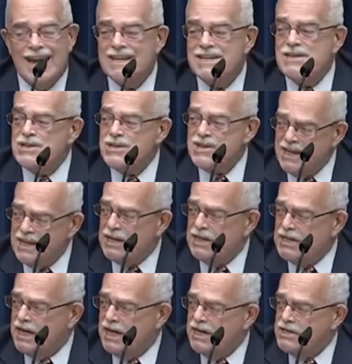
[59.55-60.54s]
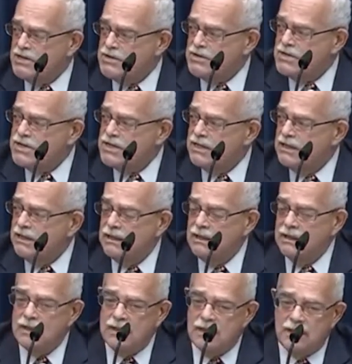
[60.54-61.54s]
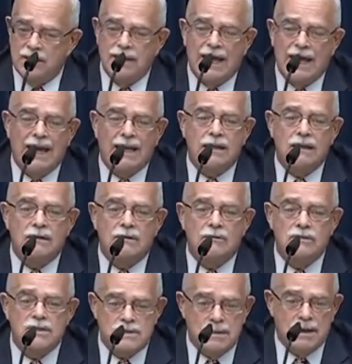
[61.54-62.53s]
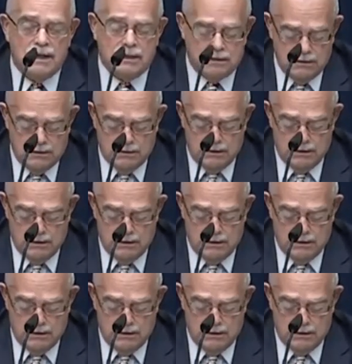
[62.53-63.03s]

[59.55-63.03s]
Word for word: and sanitizers in that respect.